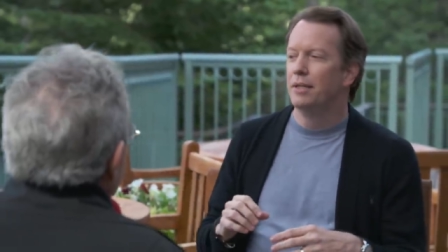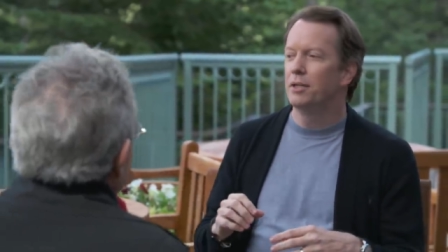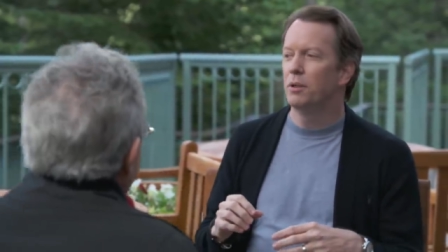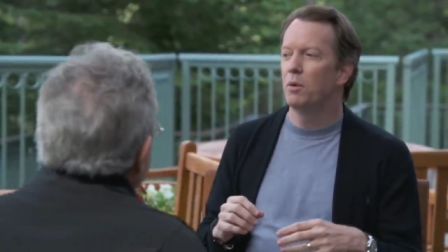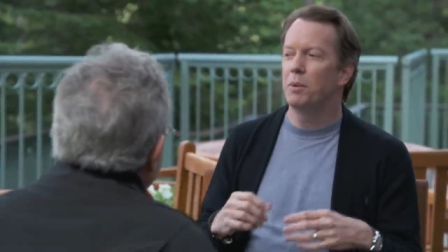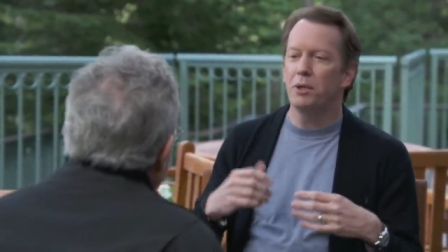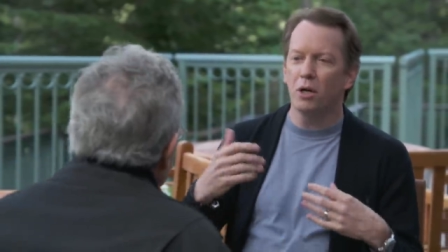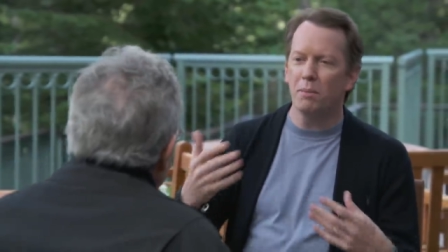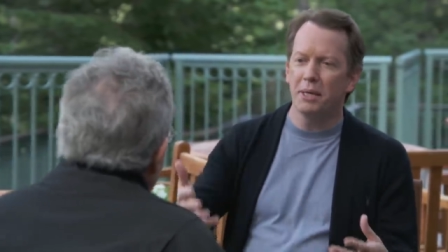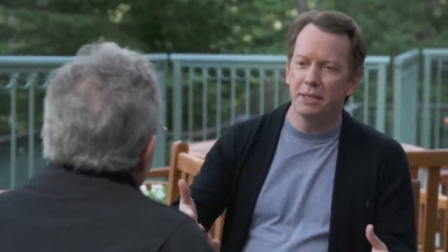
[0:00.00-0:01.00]
So when we
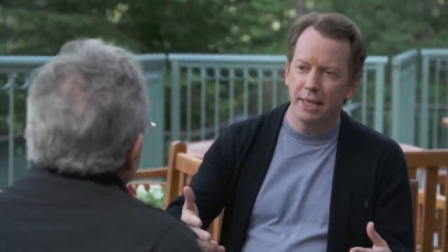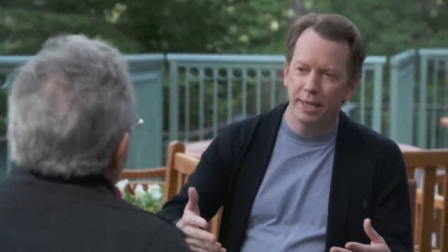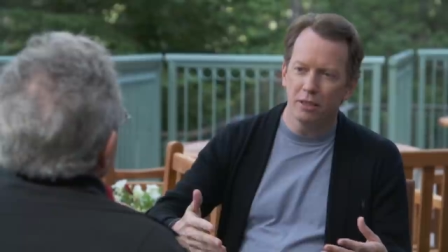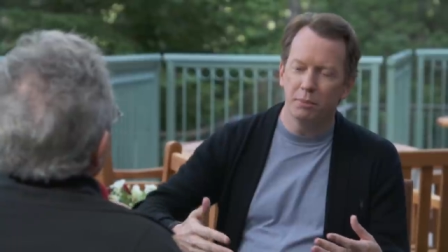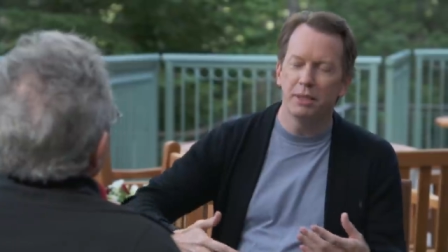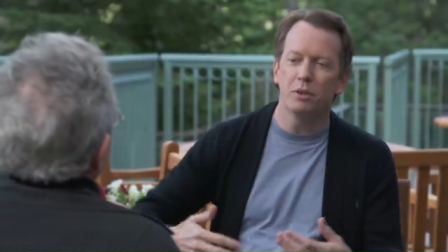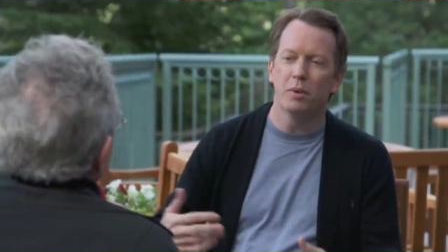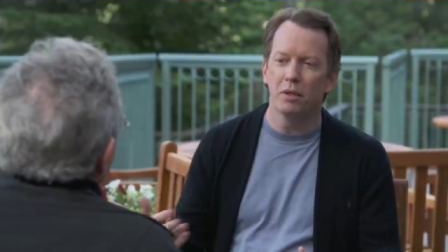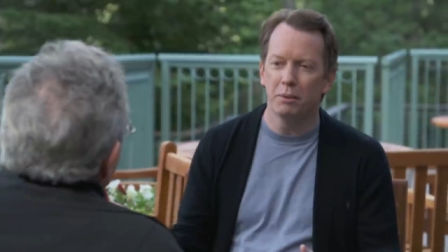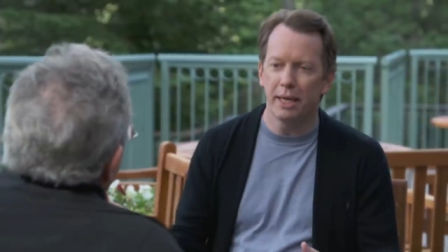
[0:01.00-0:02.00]
talk about entanglement in
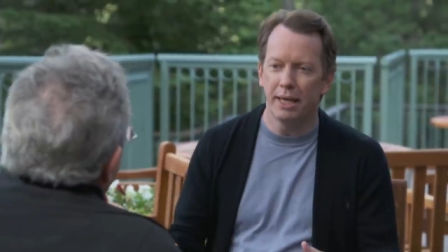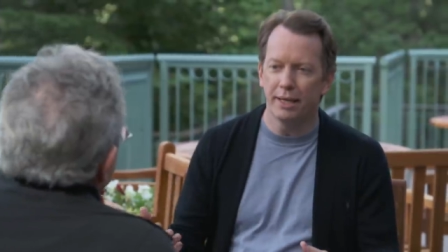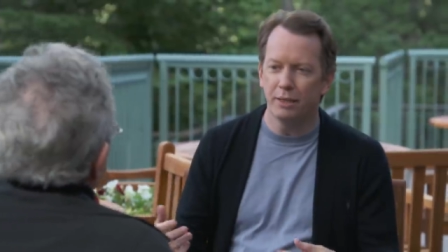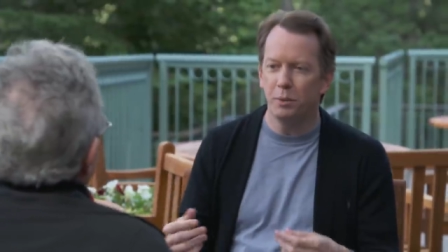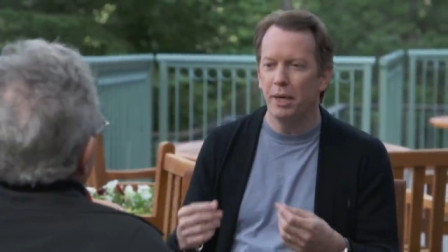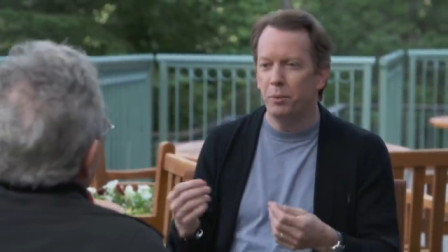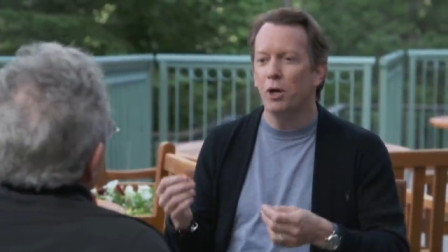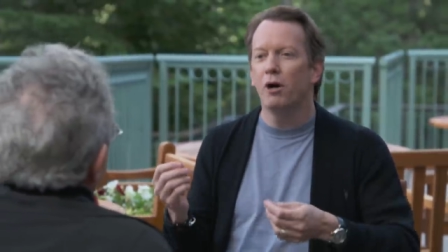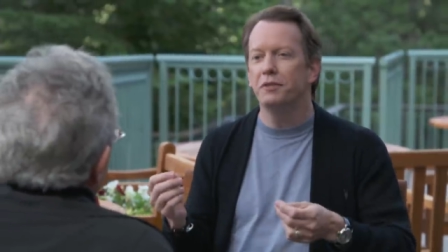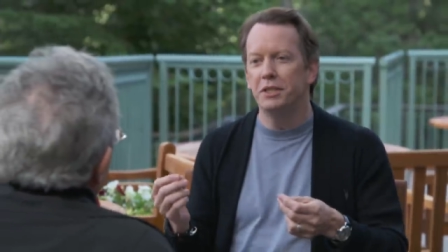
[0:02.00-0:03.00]
quantum mechanics, we
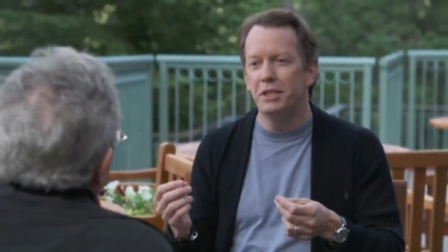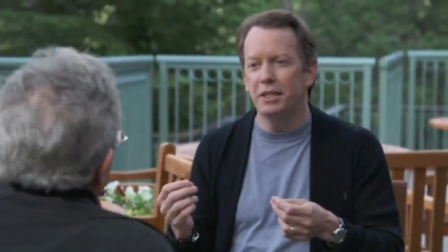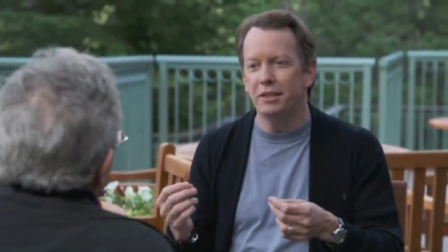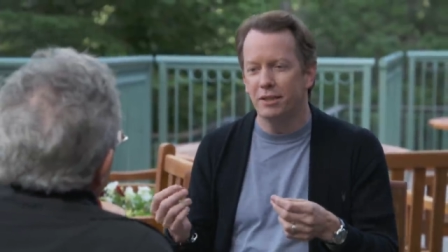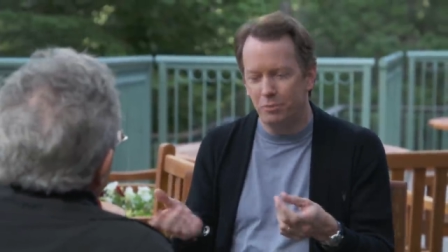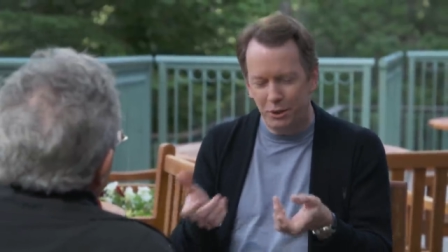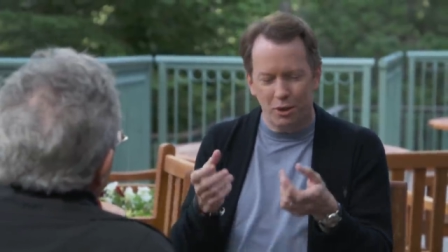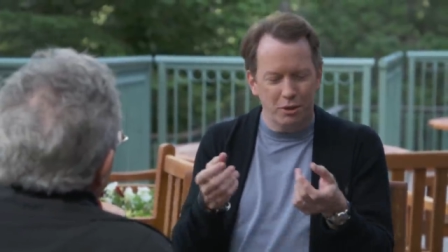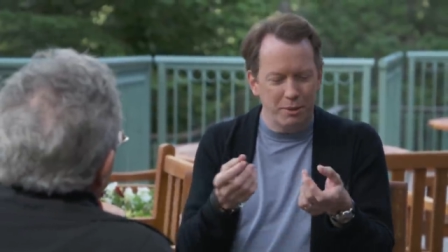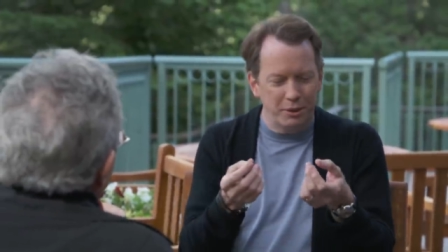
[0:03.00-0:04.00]
often cheat. We
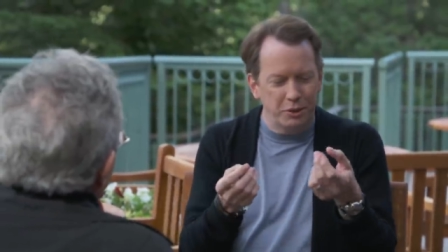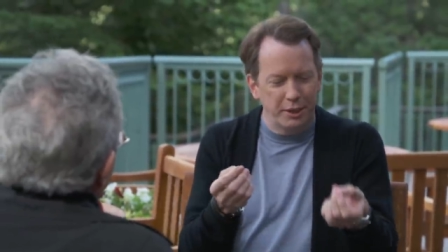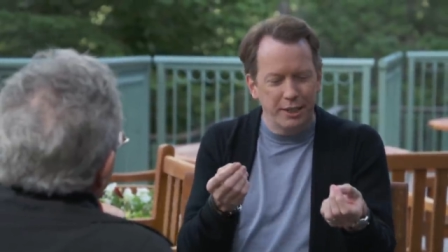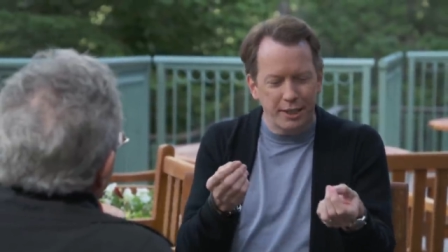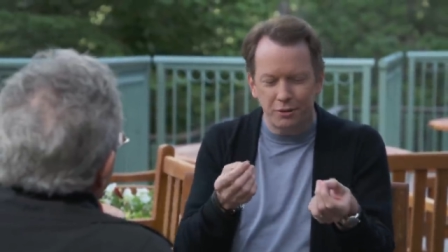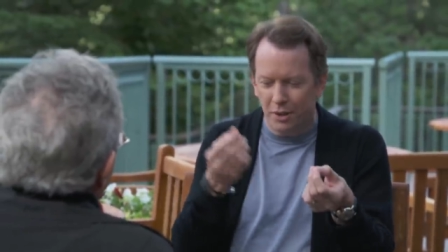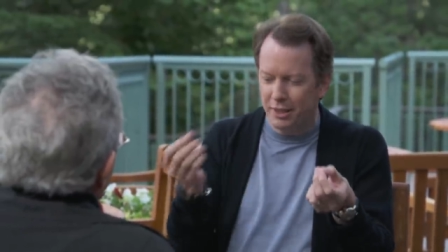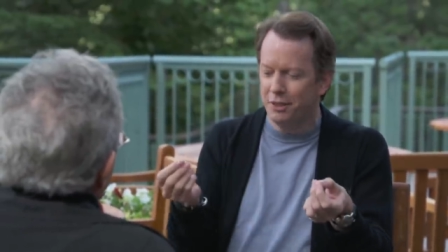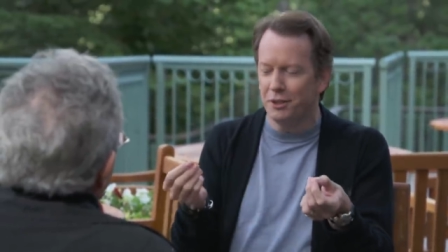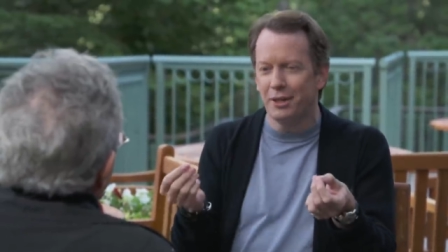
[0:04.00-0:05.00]
talk about there's an electron
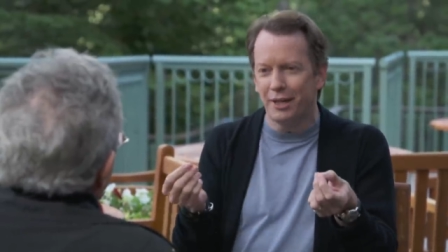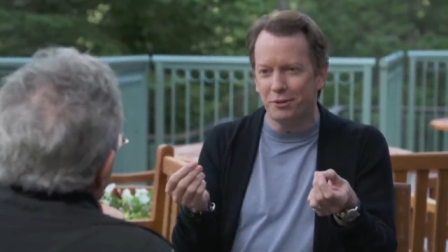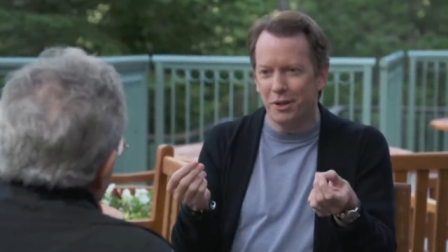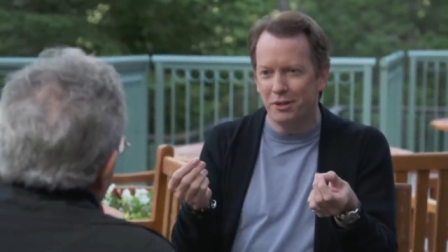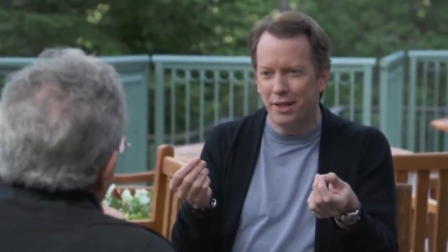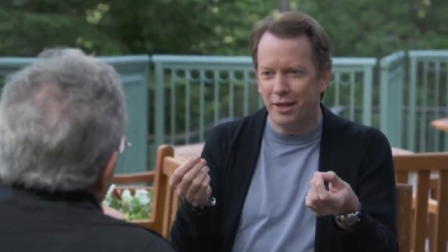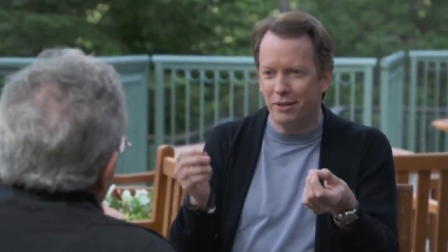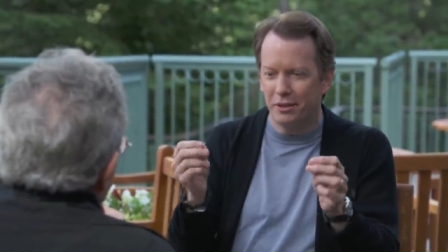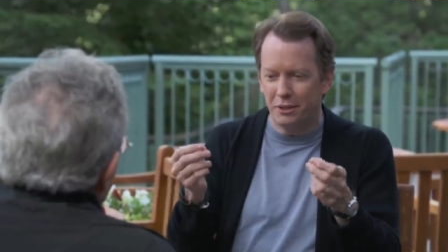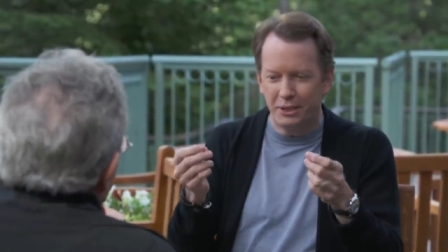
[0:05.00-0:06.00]
here, an electron
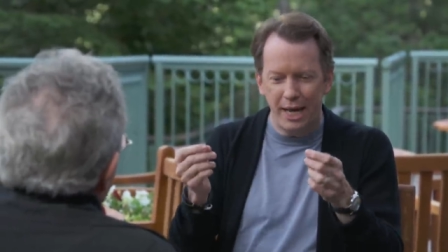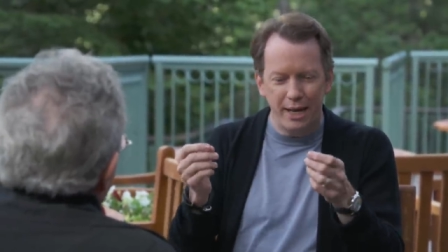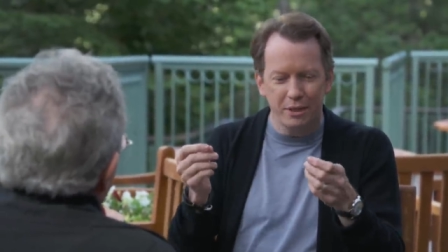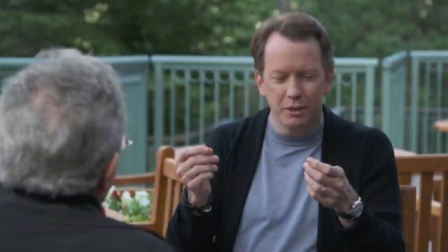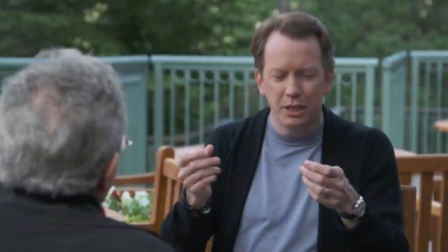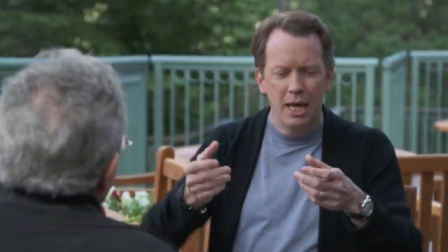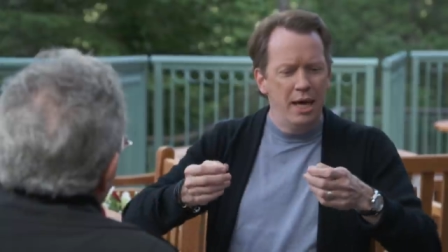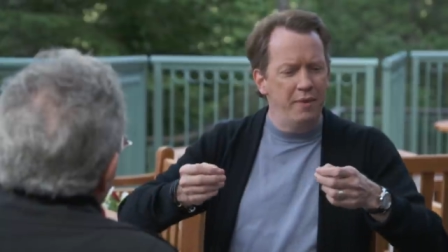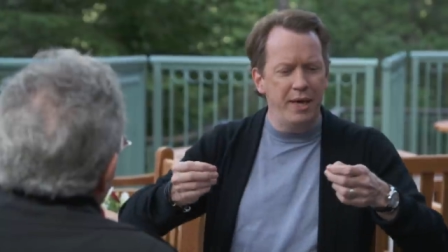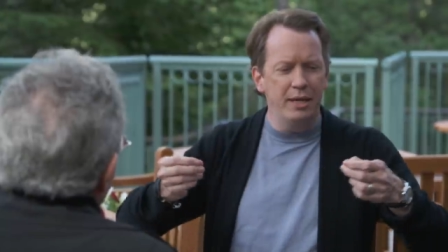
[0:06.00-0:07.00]
there, and they're entangled,
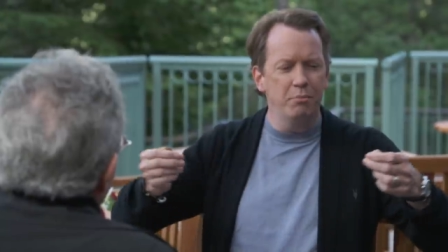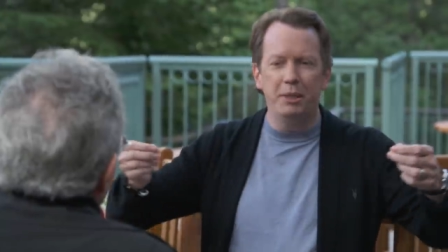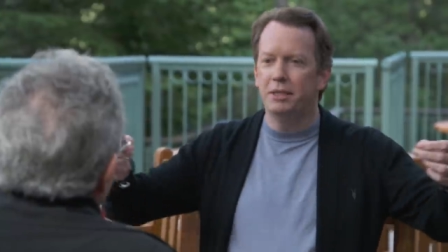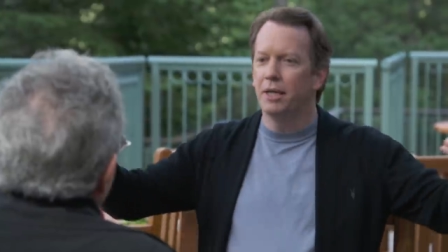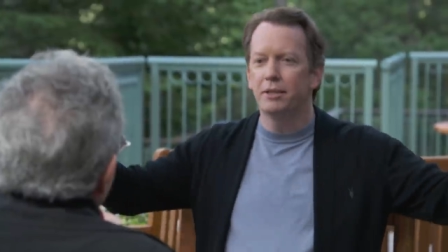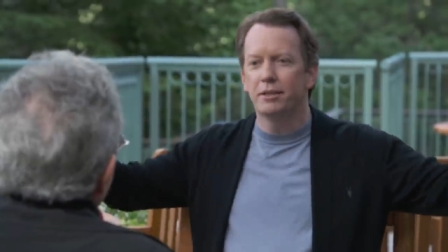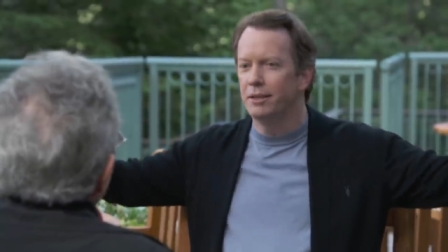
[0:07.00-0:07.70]
and they can be just